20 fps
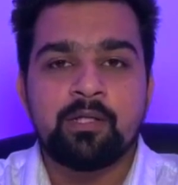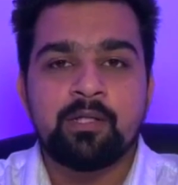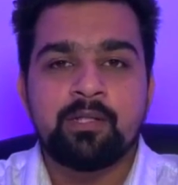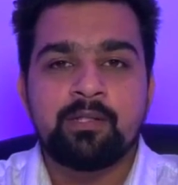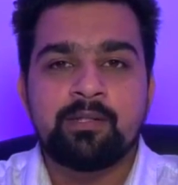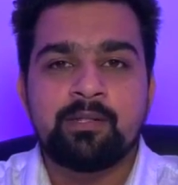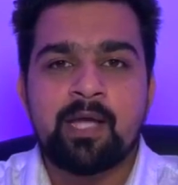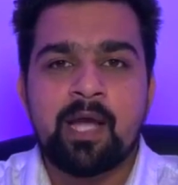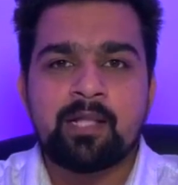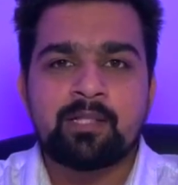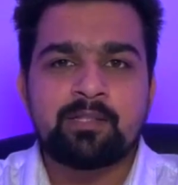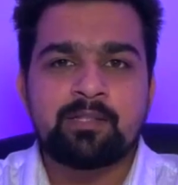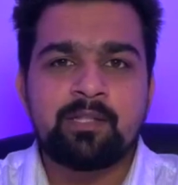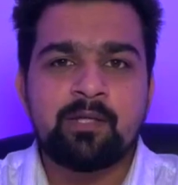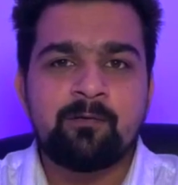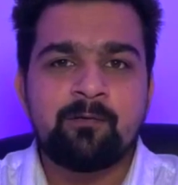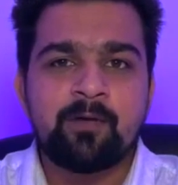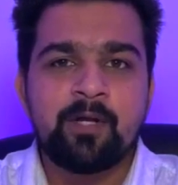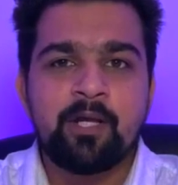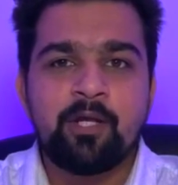That's the
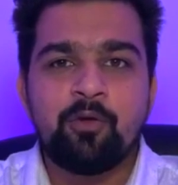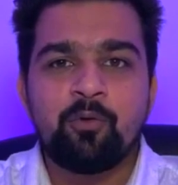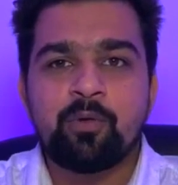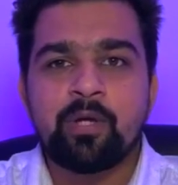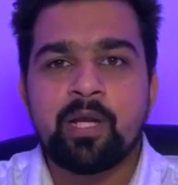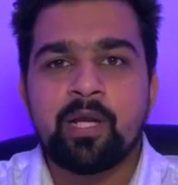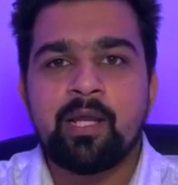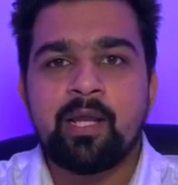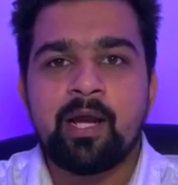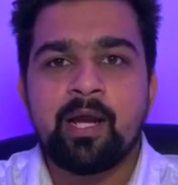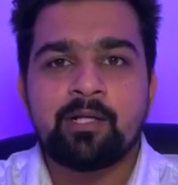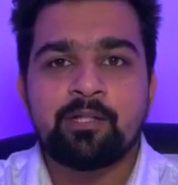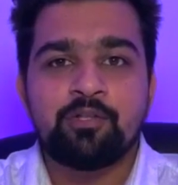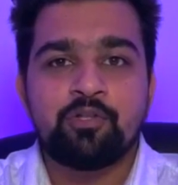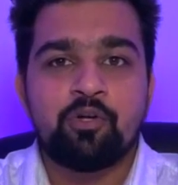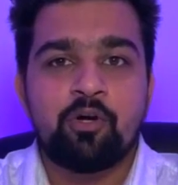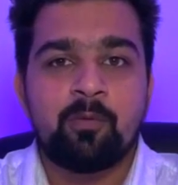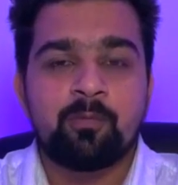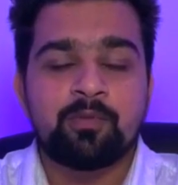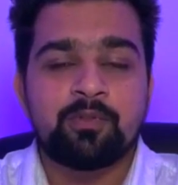way you can get
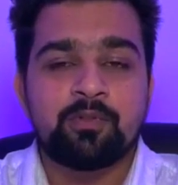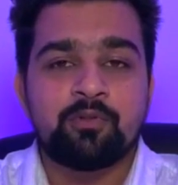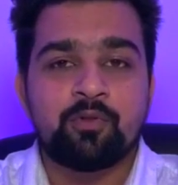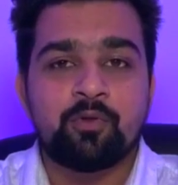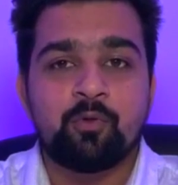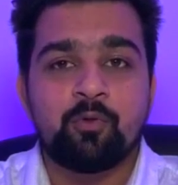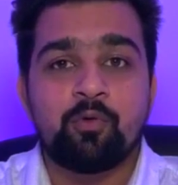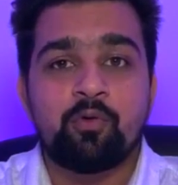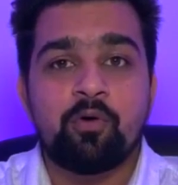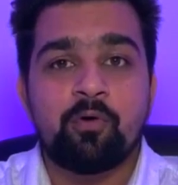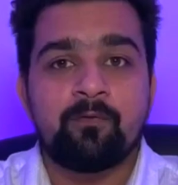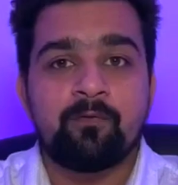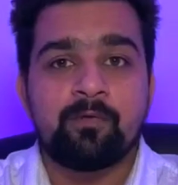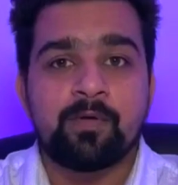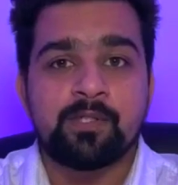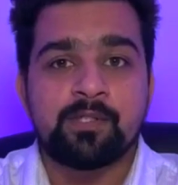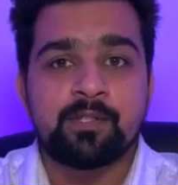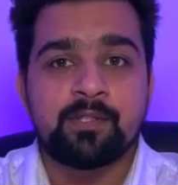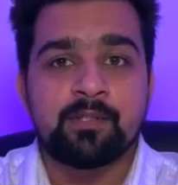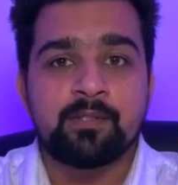jobs through
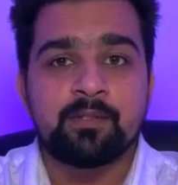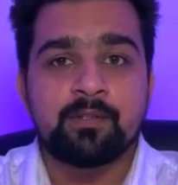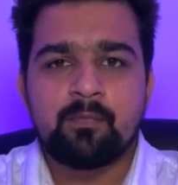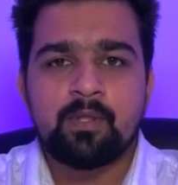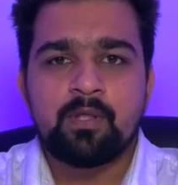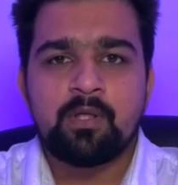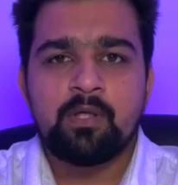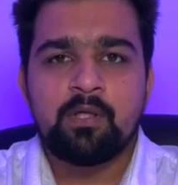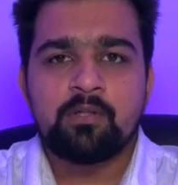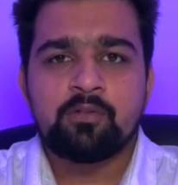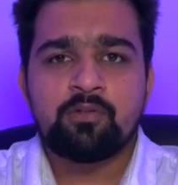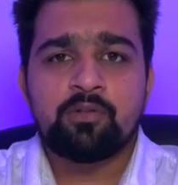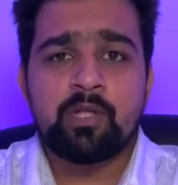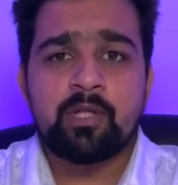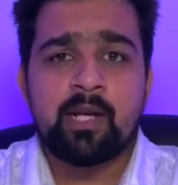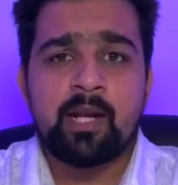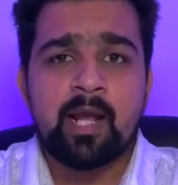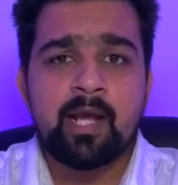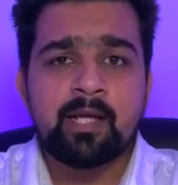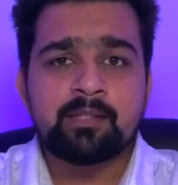conferences. So the
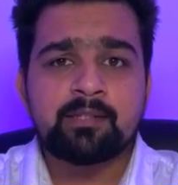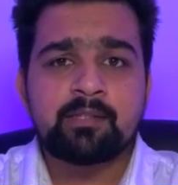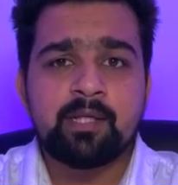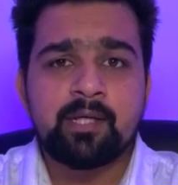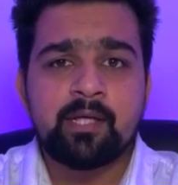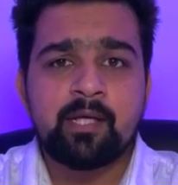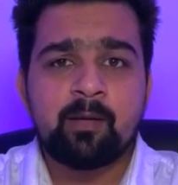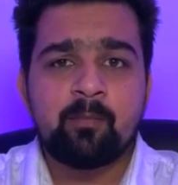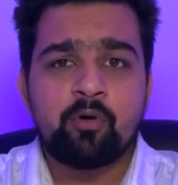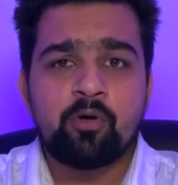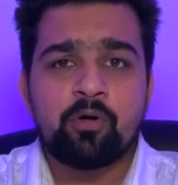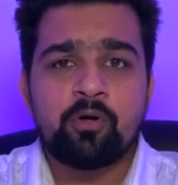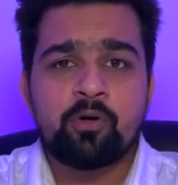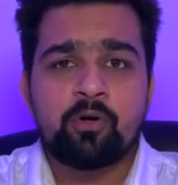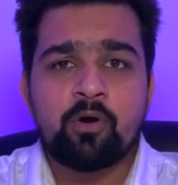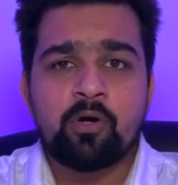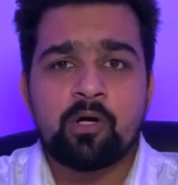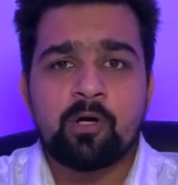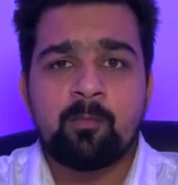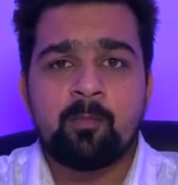next thing I'm gonna
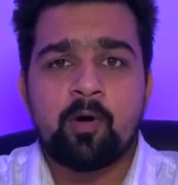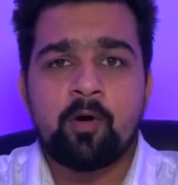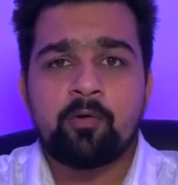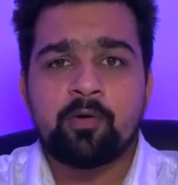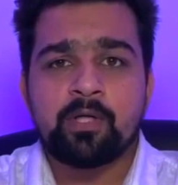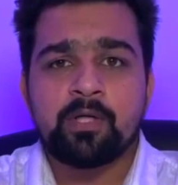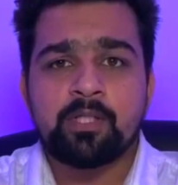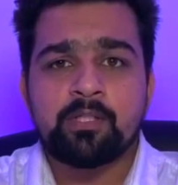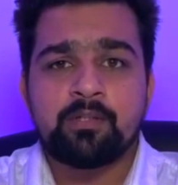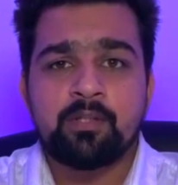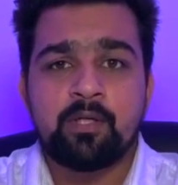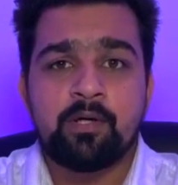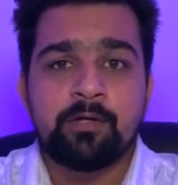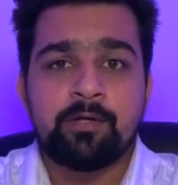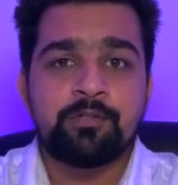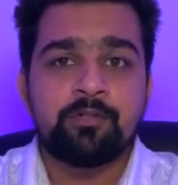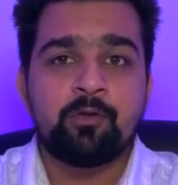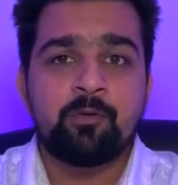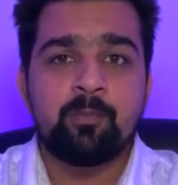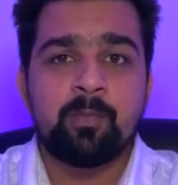talk about is
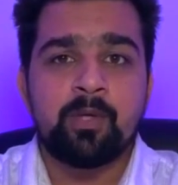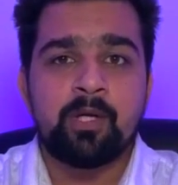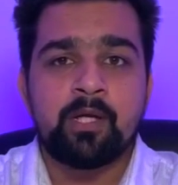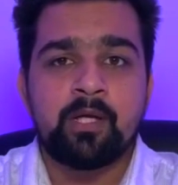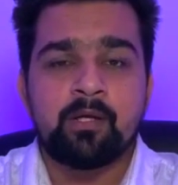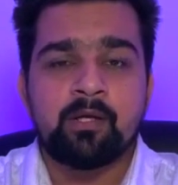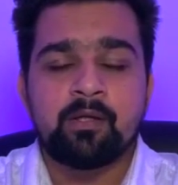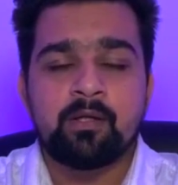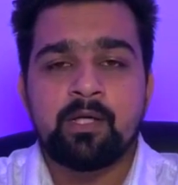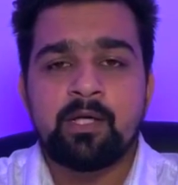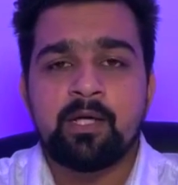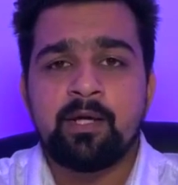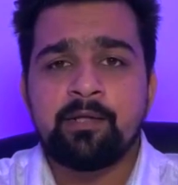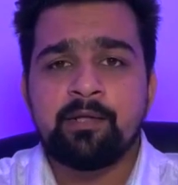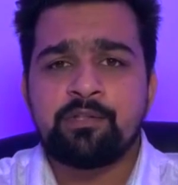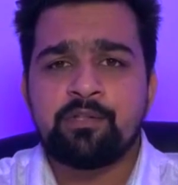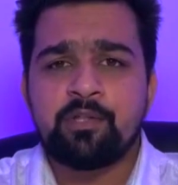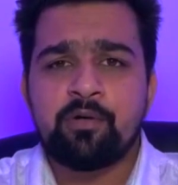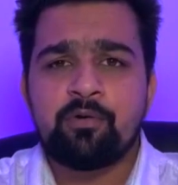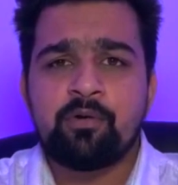resume building.
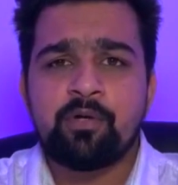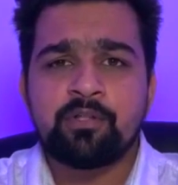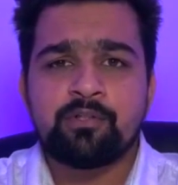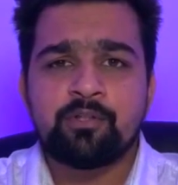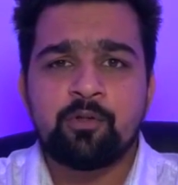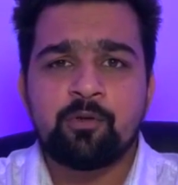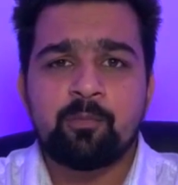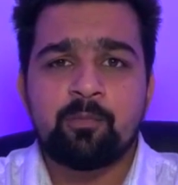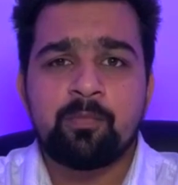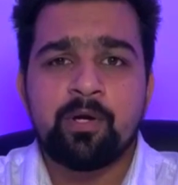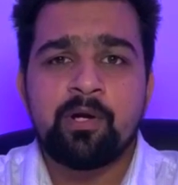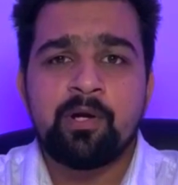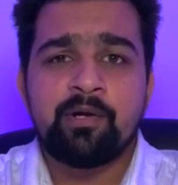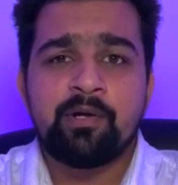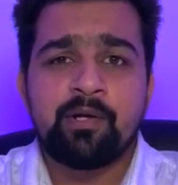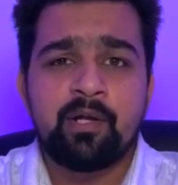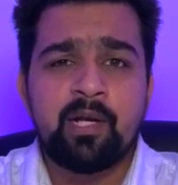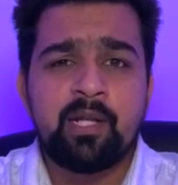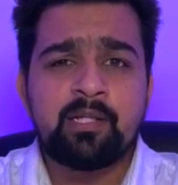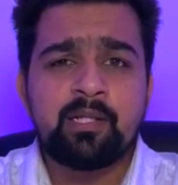Is your resume
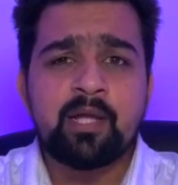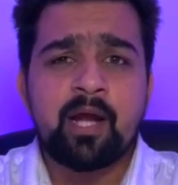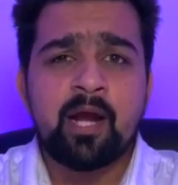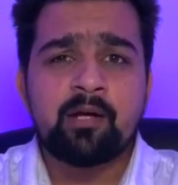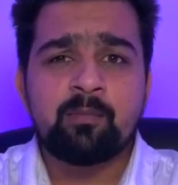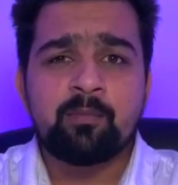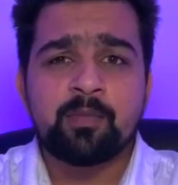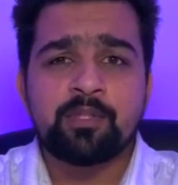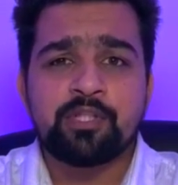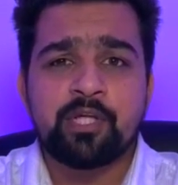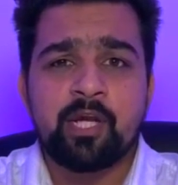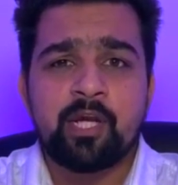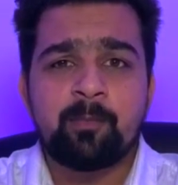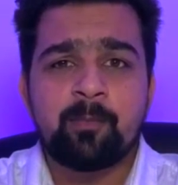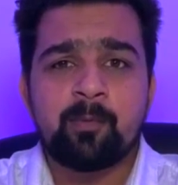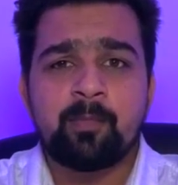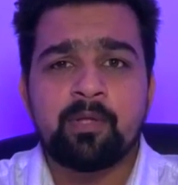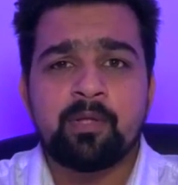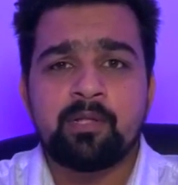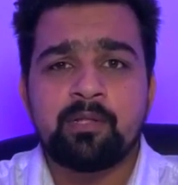really that much
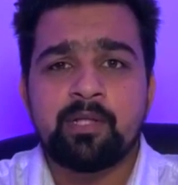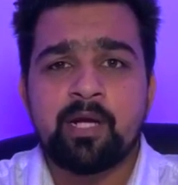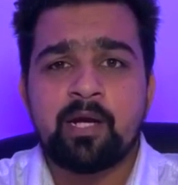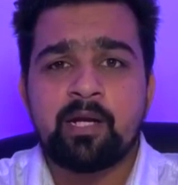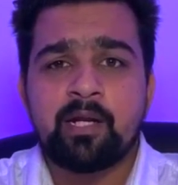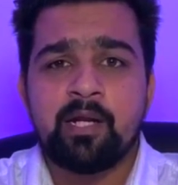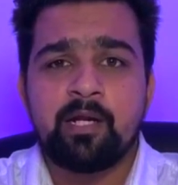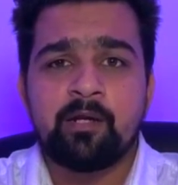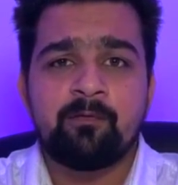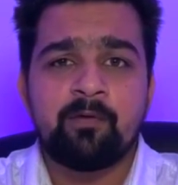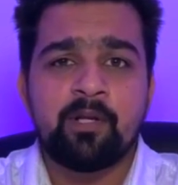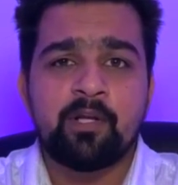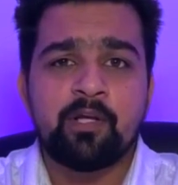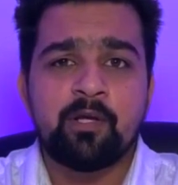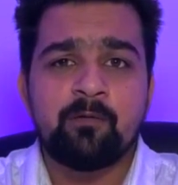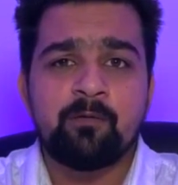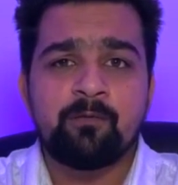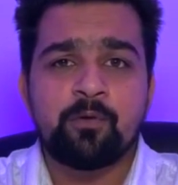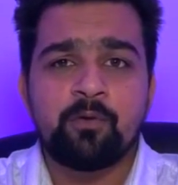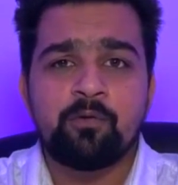capable that it will
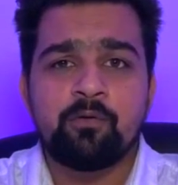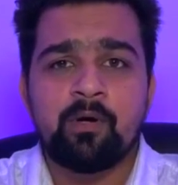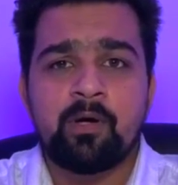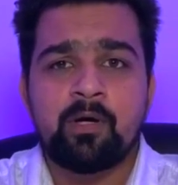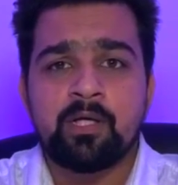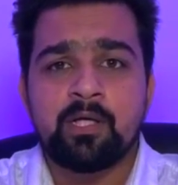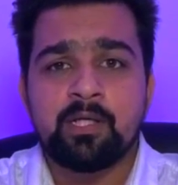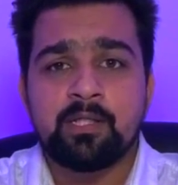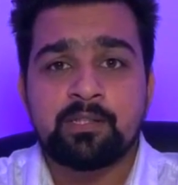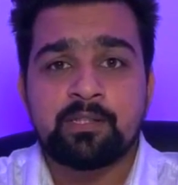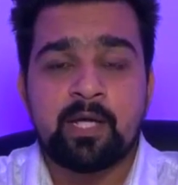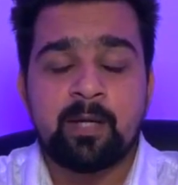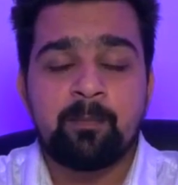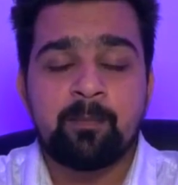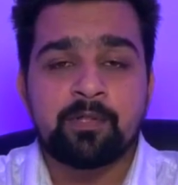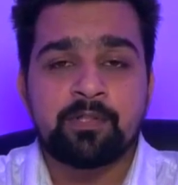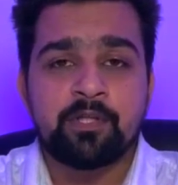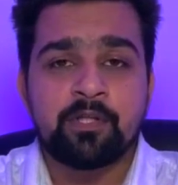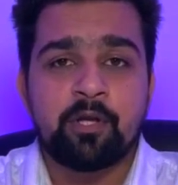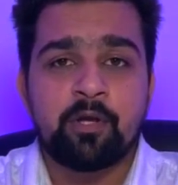give you a
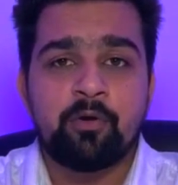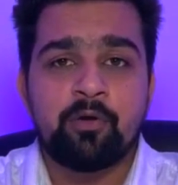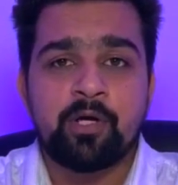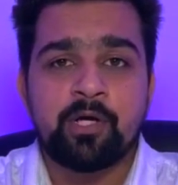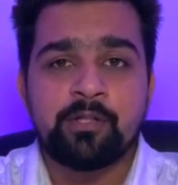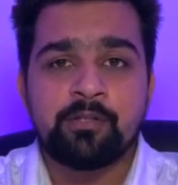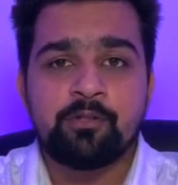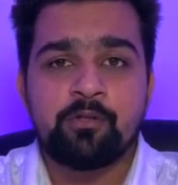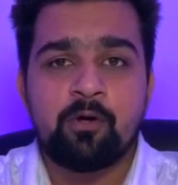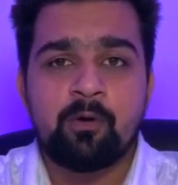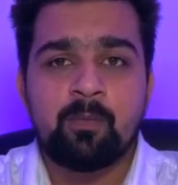cybersecurity job?